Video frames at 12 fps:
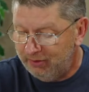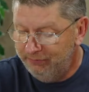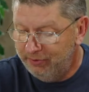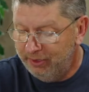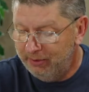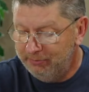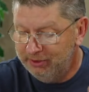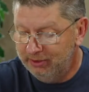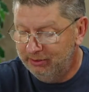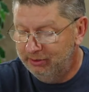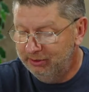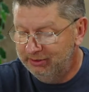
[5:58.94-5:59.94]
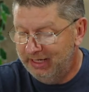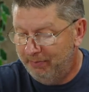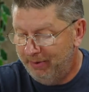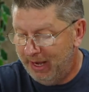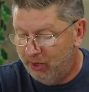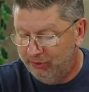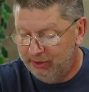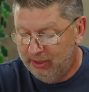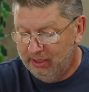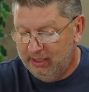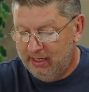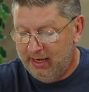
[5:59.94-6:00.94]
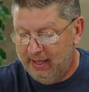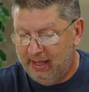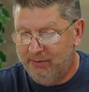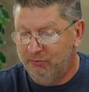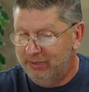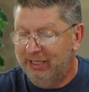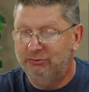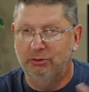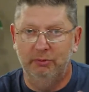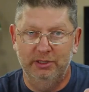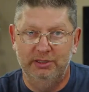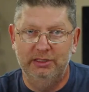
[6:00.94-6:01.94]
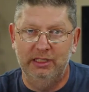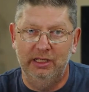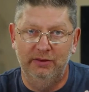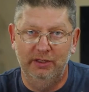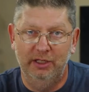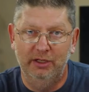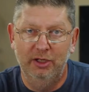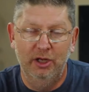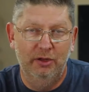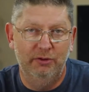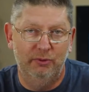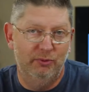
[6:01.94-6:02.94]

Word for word: for them to, to step out. And that's where we see the, the